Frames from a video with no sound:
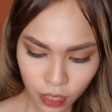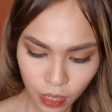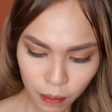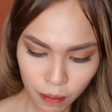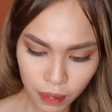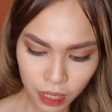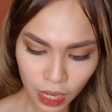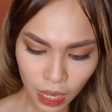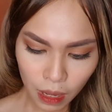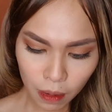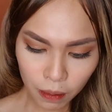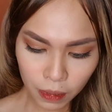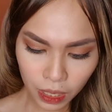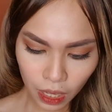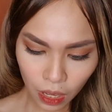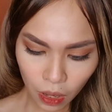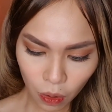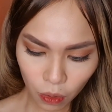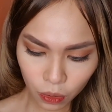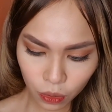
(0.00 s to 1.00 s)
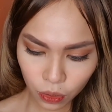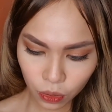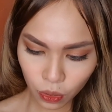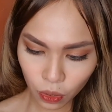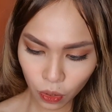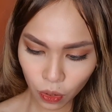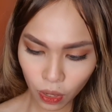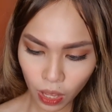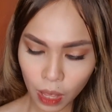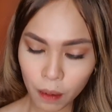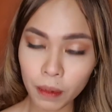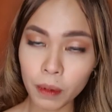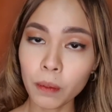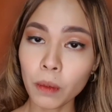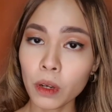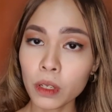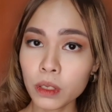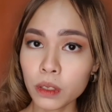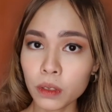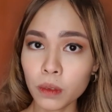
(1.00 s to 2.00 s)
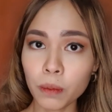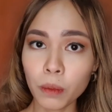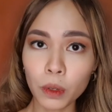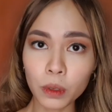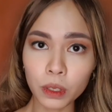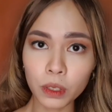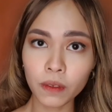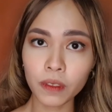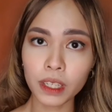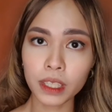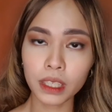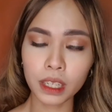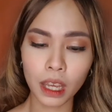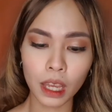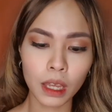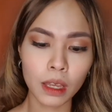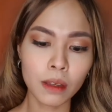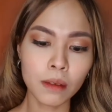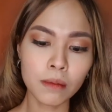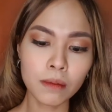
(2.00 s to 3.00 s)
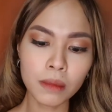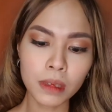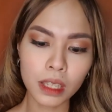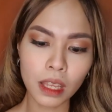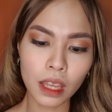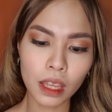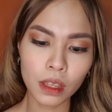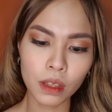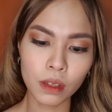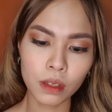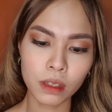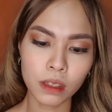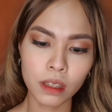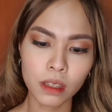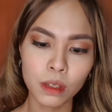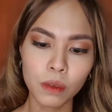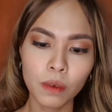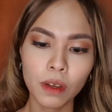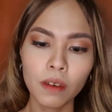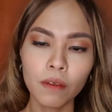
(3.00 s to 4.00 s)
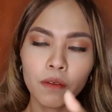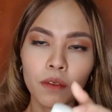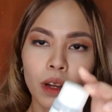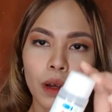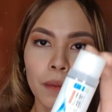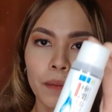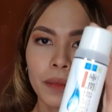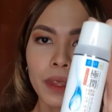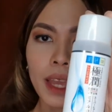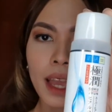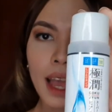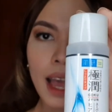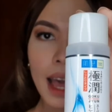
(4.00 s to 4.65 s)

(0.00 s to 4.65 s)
Sometimes most of the times, I use this one from